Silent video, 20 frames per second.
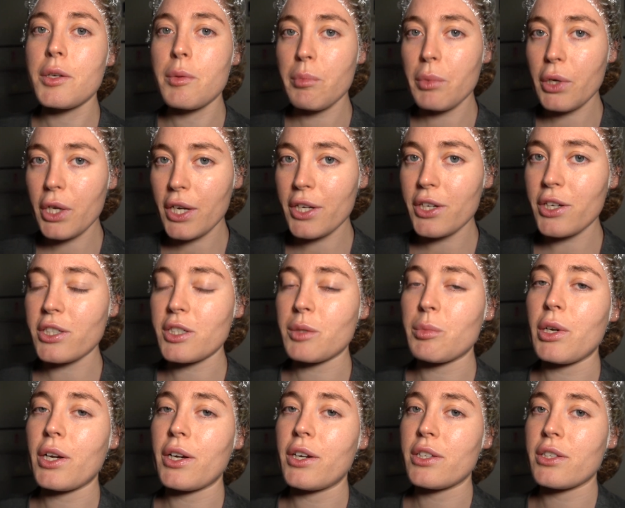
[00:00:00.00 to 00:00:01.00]
Put in Dr.
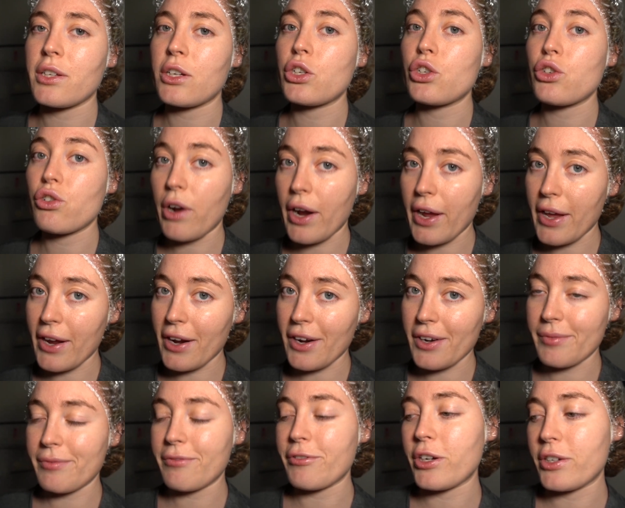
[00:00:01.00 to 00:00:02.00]
Bronner's on dry
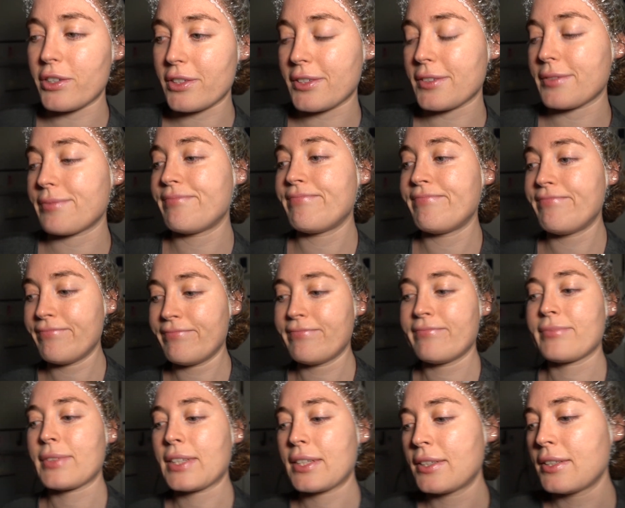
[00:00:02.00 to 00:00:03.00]
hair first
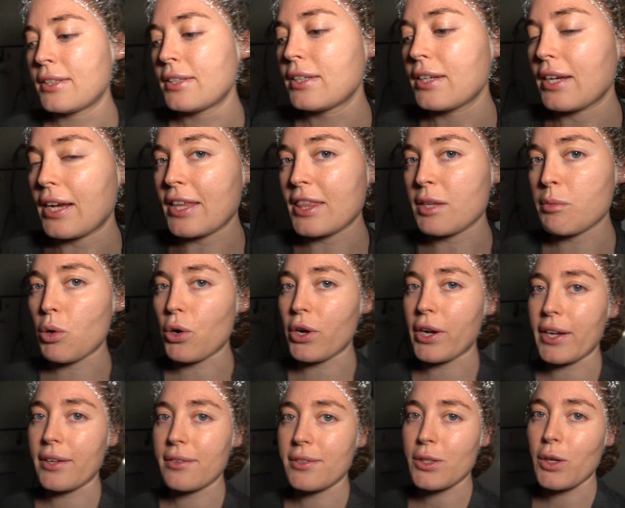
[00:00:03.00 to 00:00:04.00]
in the
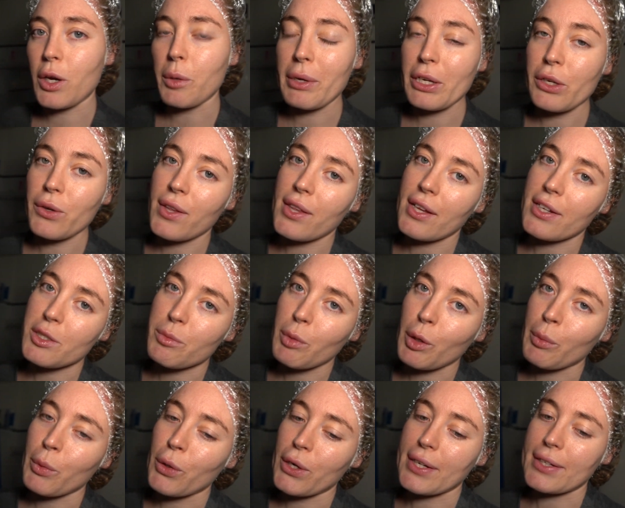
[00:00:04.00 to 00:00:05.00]
morning. So I'll be doing that
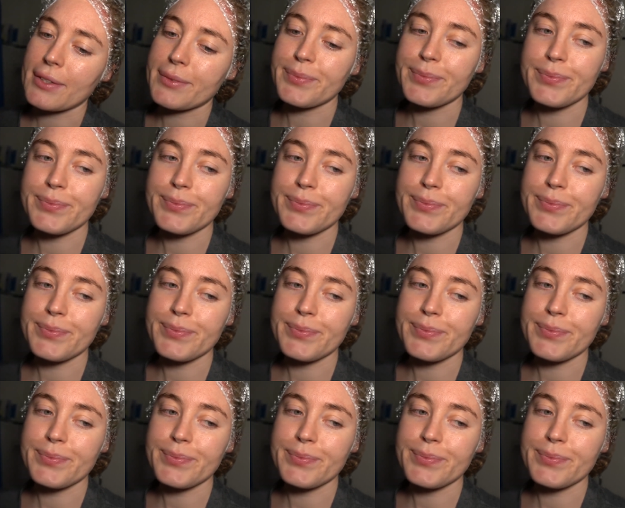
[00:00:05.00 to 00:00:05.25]
tomorrow morning.